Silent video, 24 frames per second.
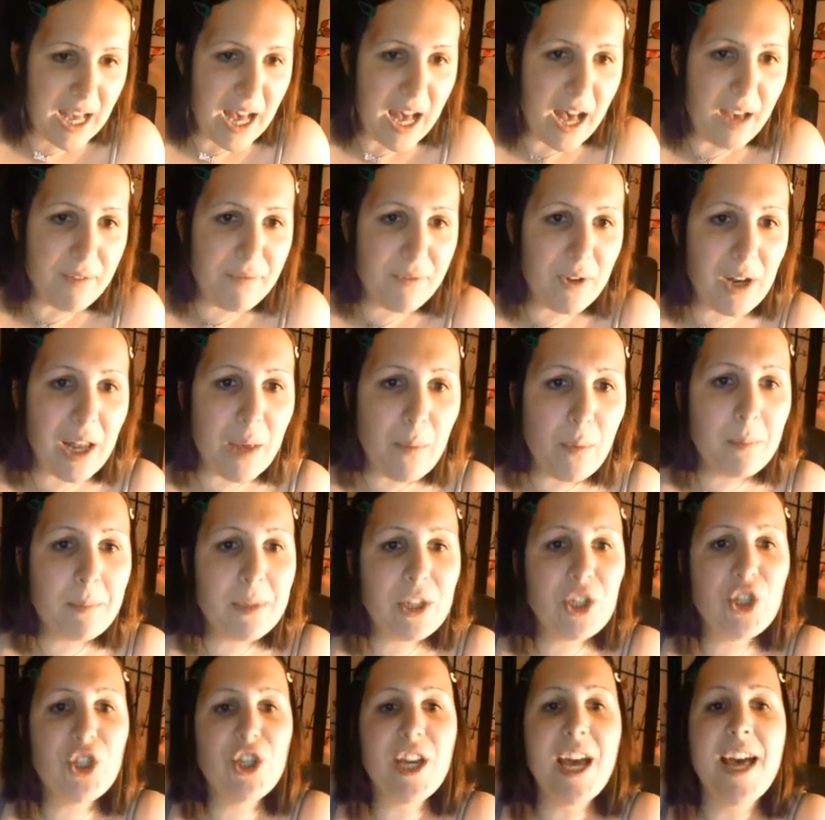I feel like when
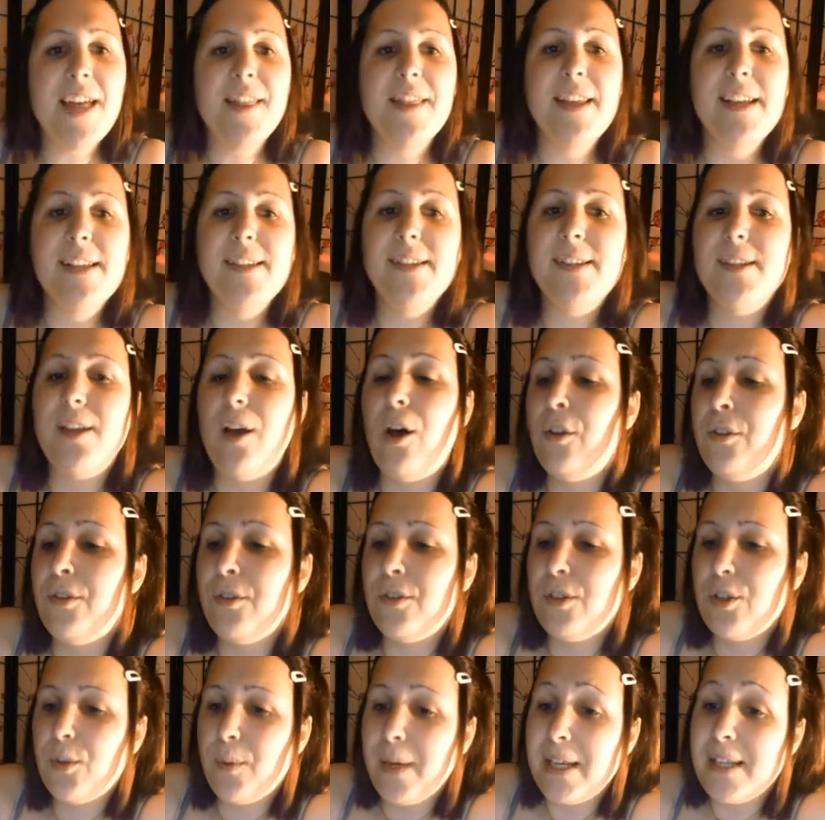we share this
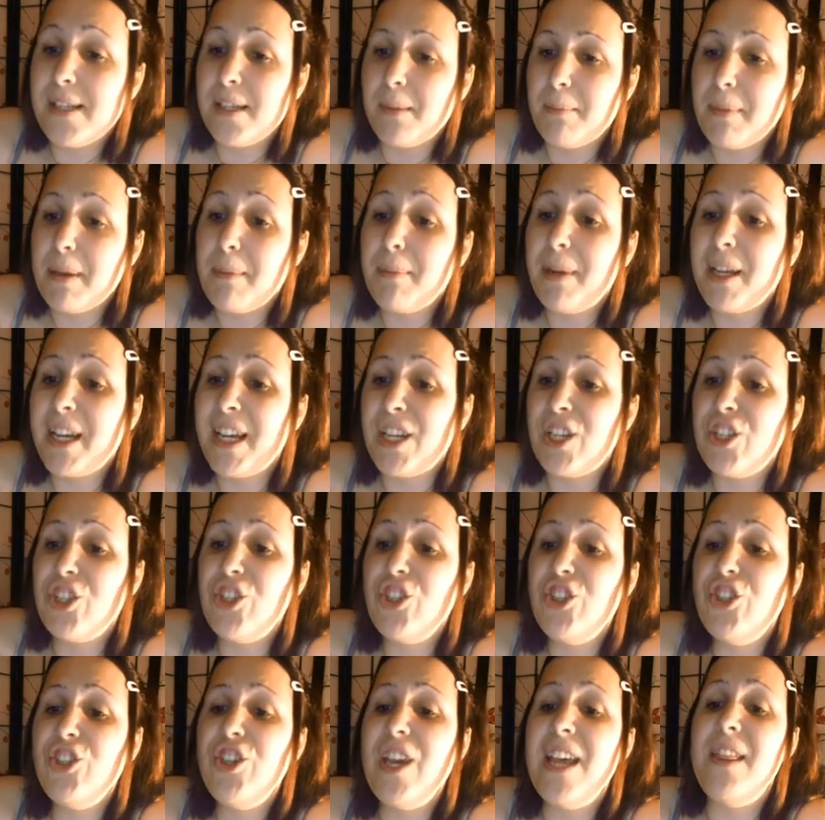on Twitter, people are going to
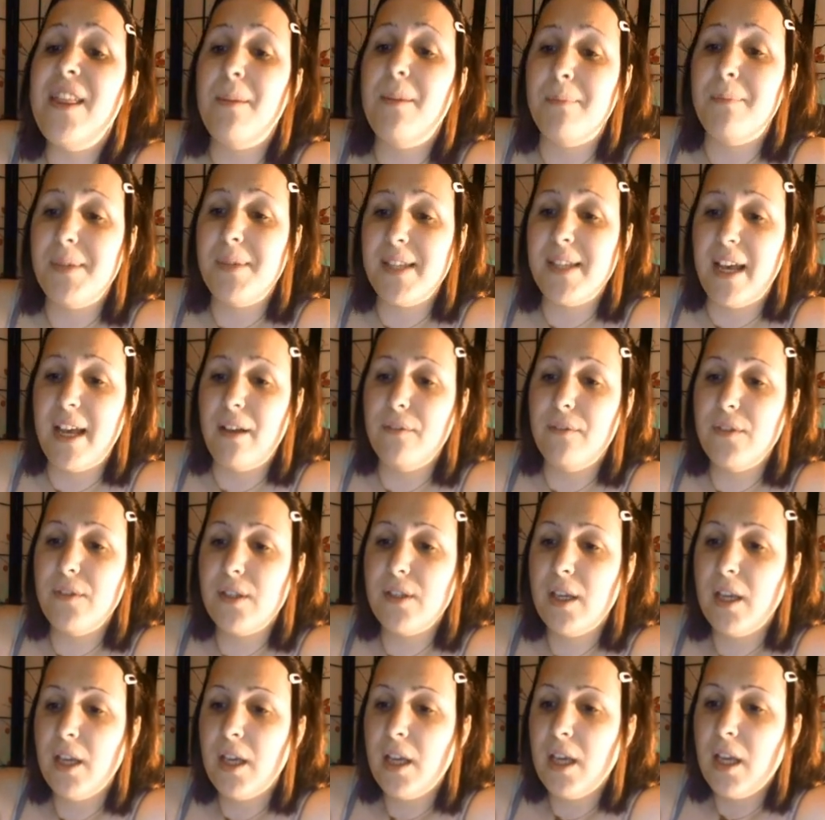shit
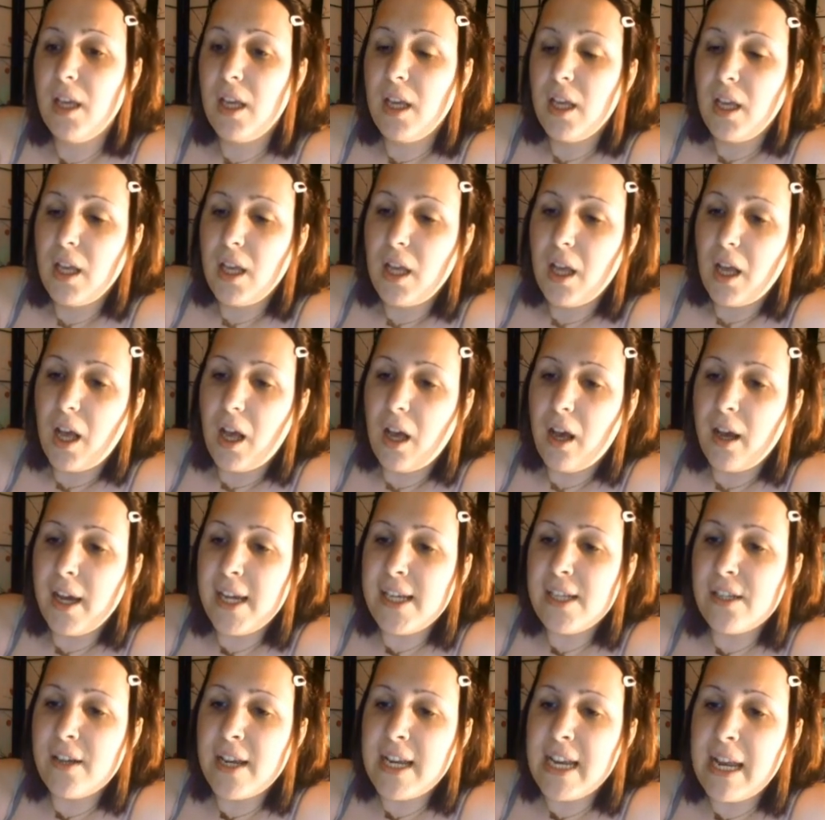themselves.
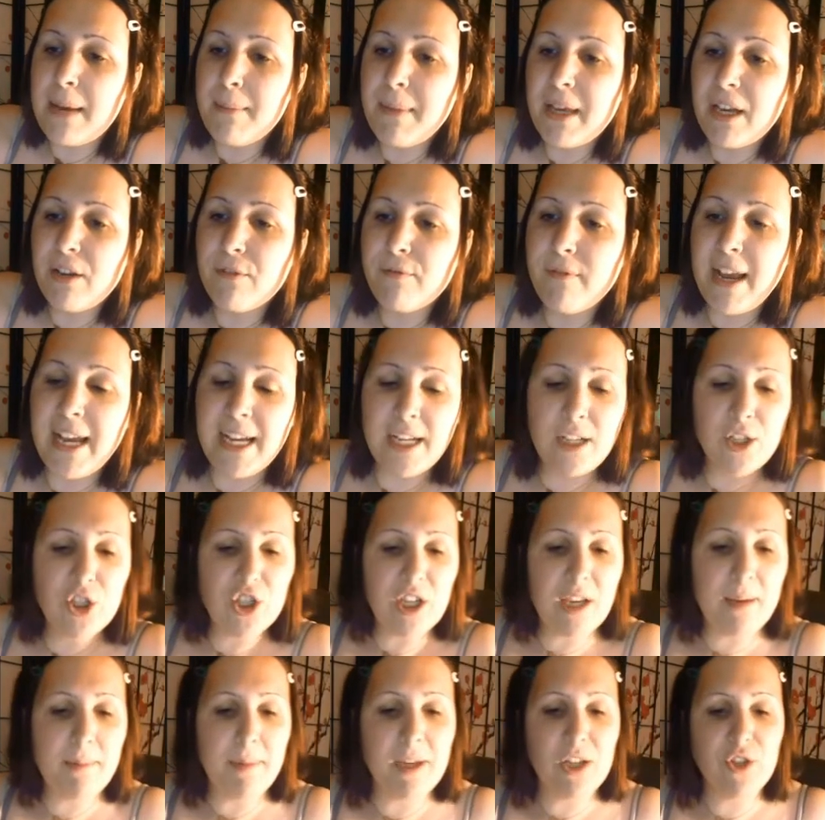High dynamic
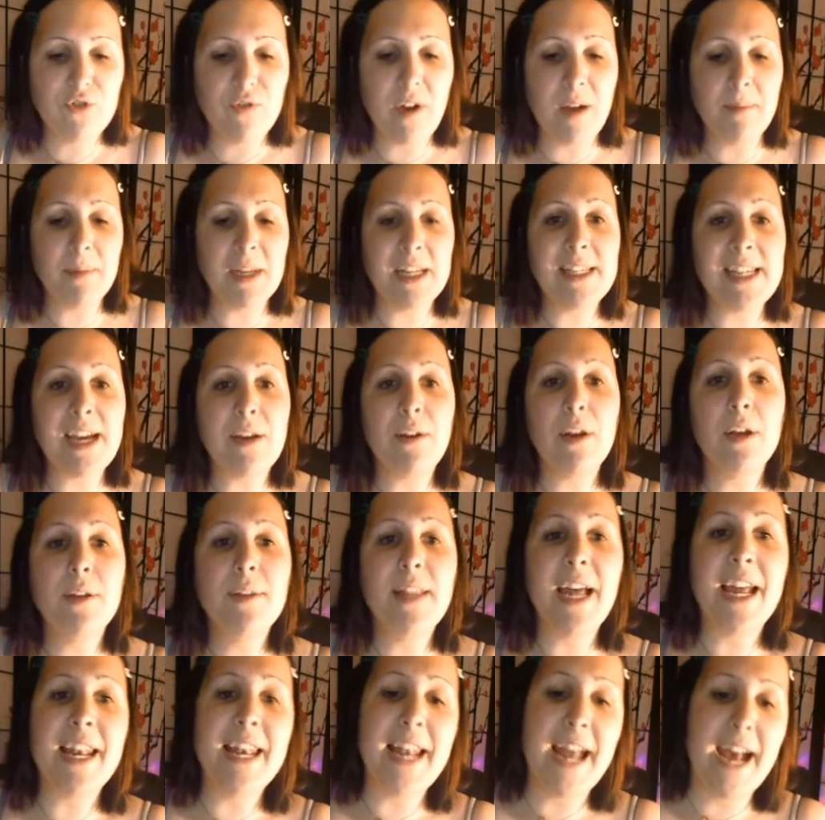range image. Right, I'm going to download
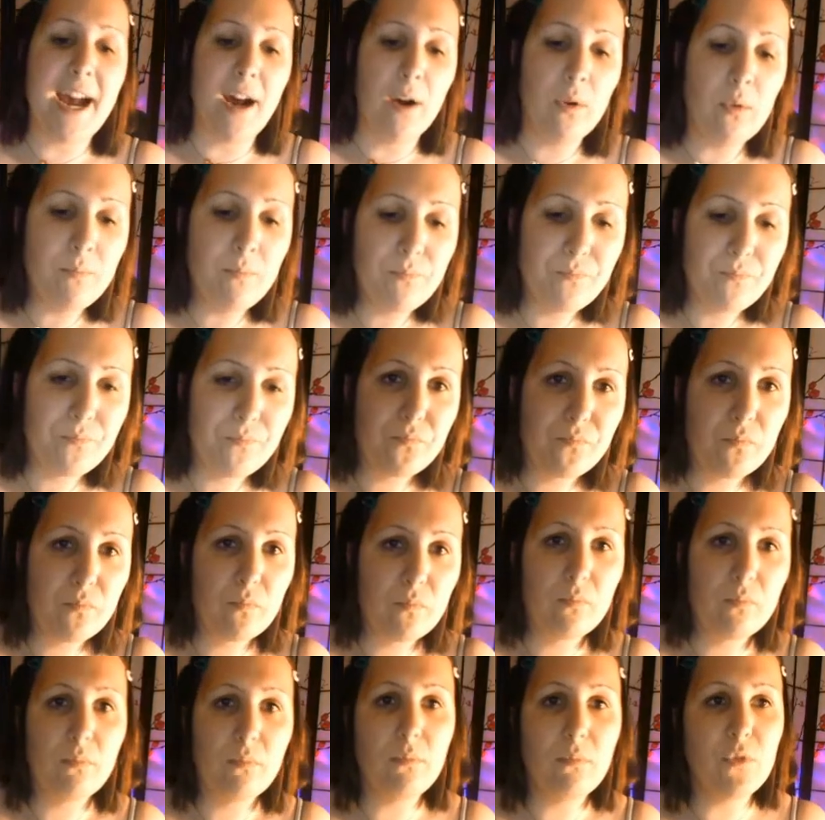that now.
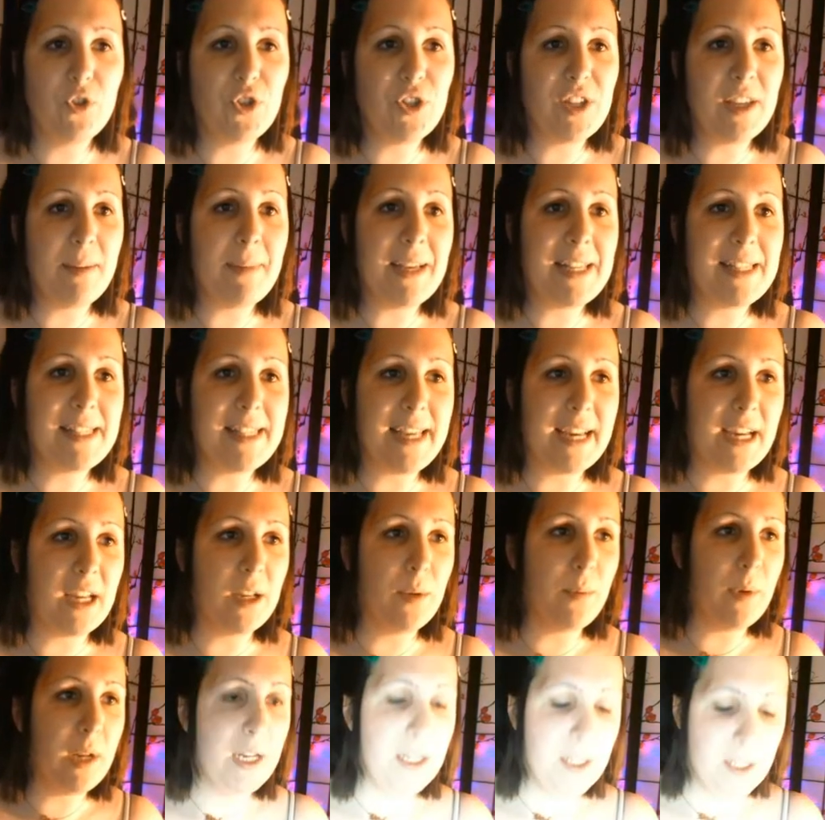Just give me a
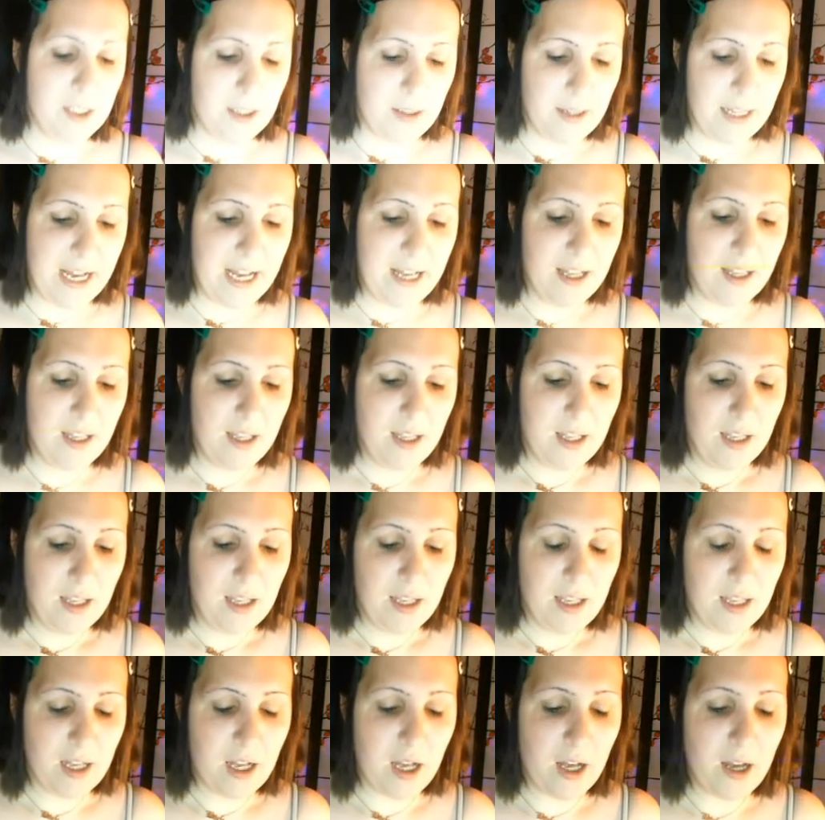second while I do that
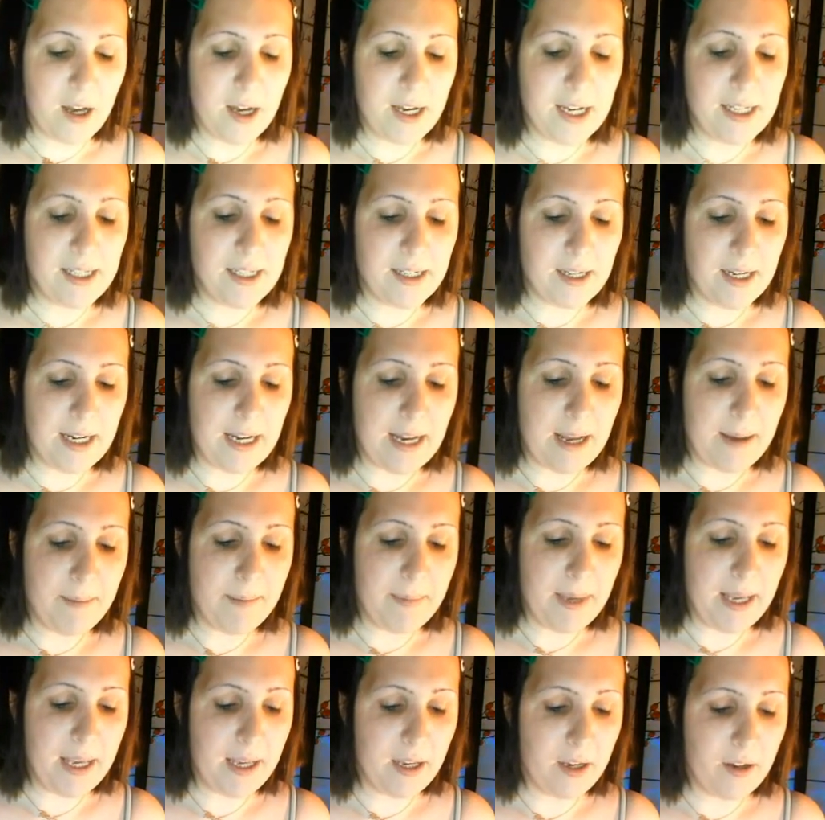high
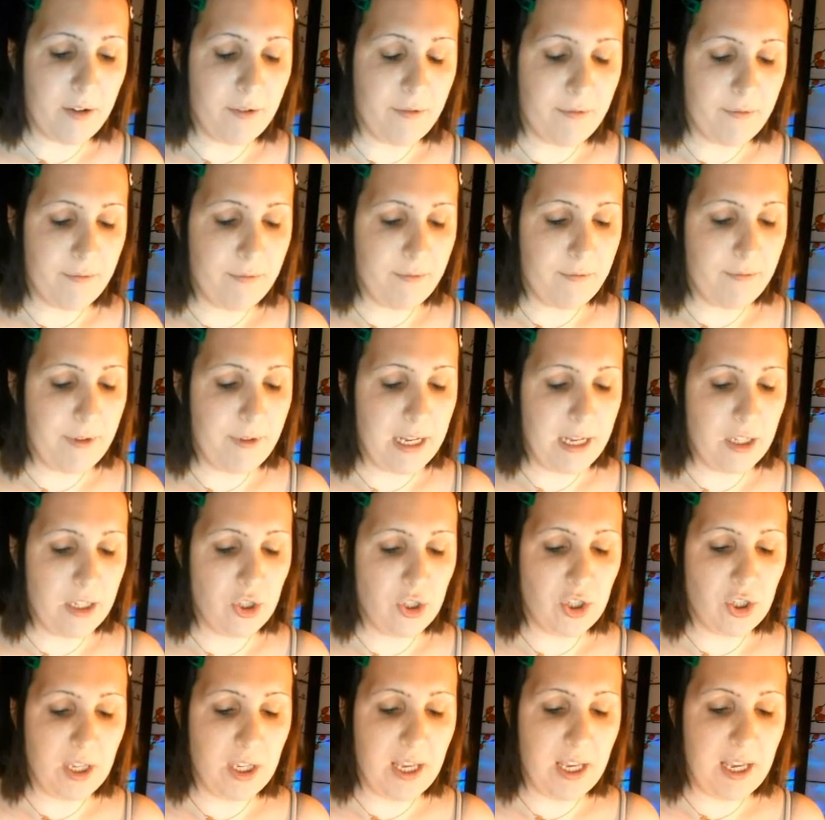dynamic
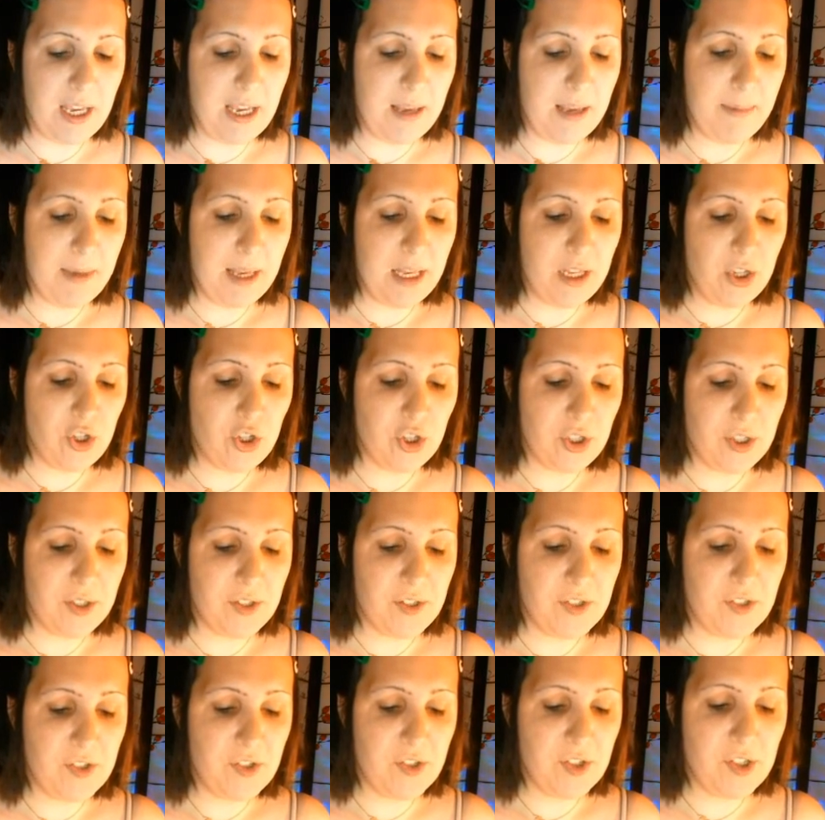range image
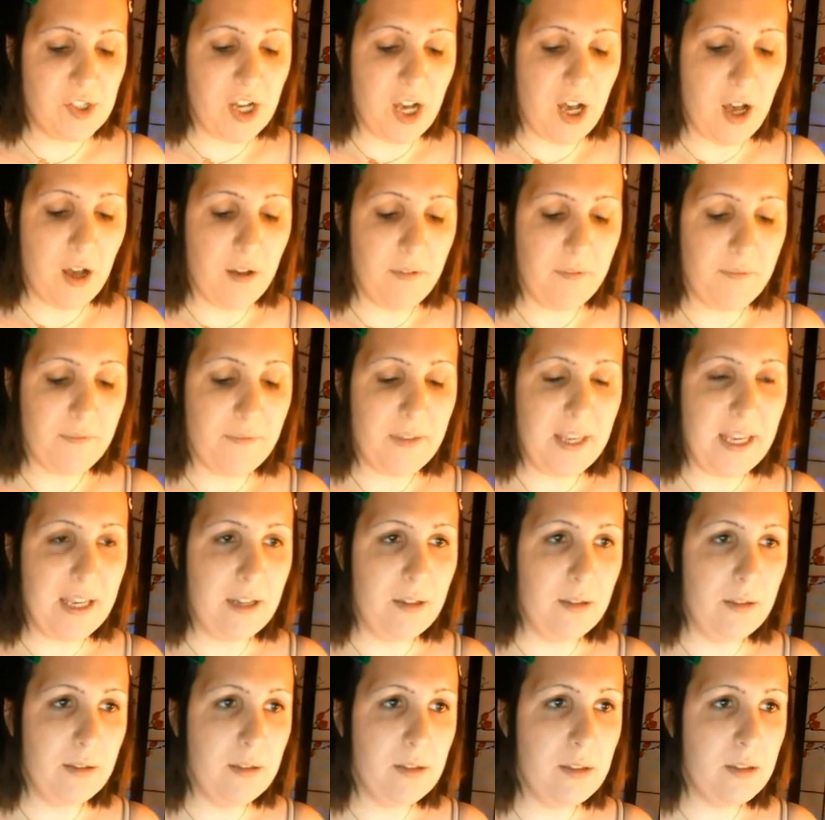star
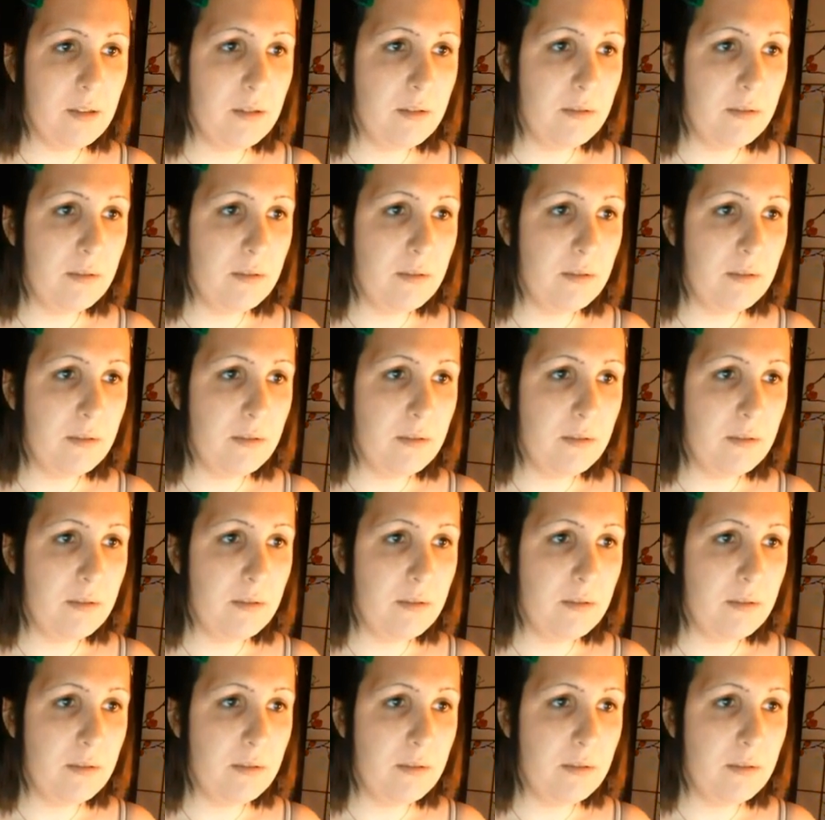field.